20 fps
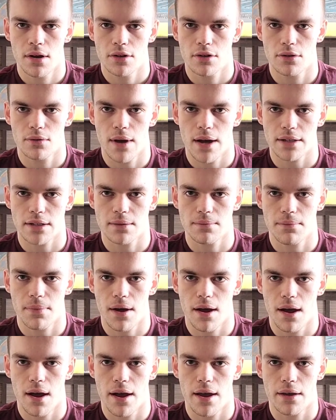directed
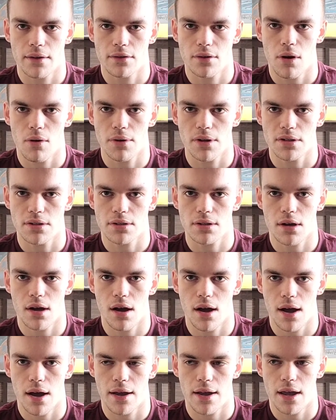by Tony
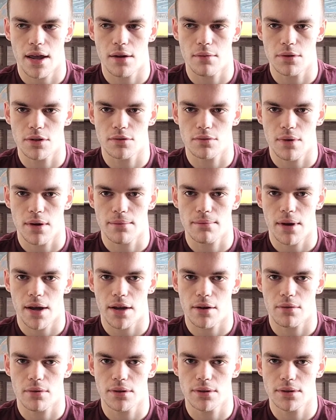Scott, and it was written by
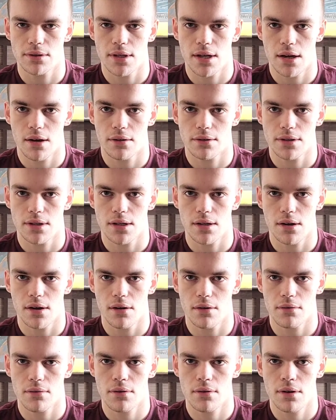Quentin
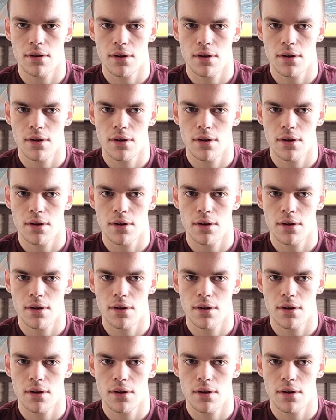Tarantino.